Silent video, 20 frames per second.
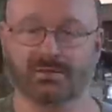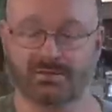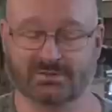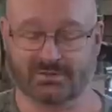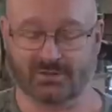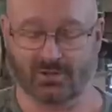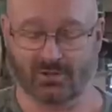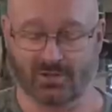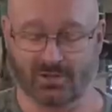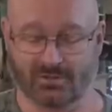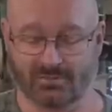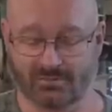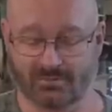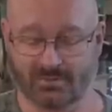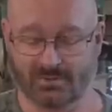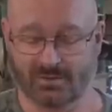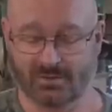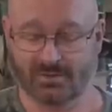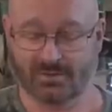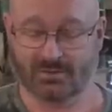stock.
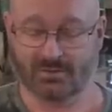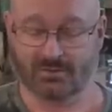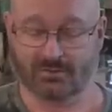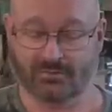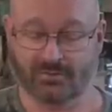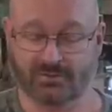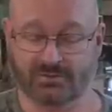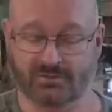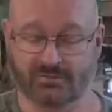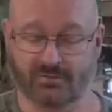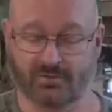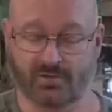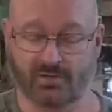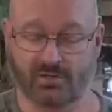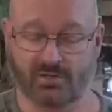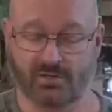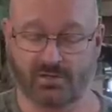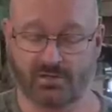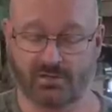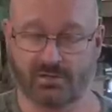But first of
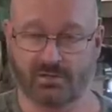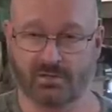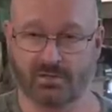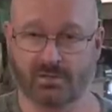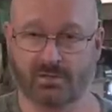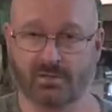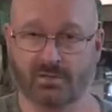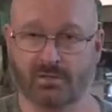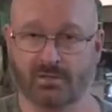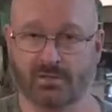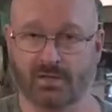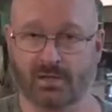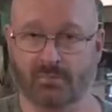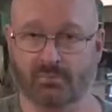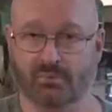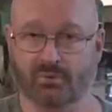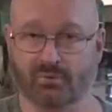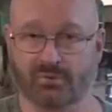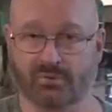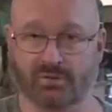all, I
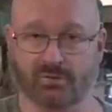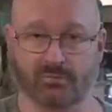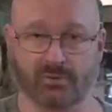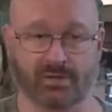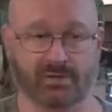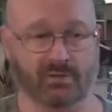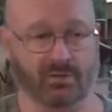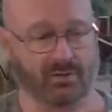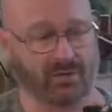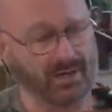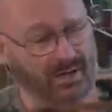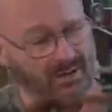put the red dot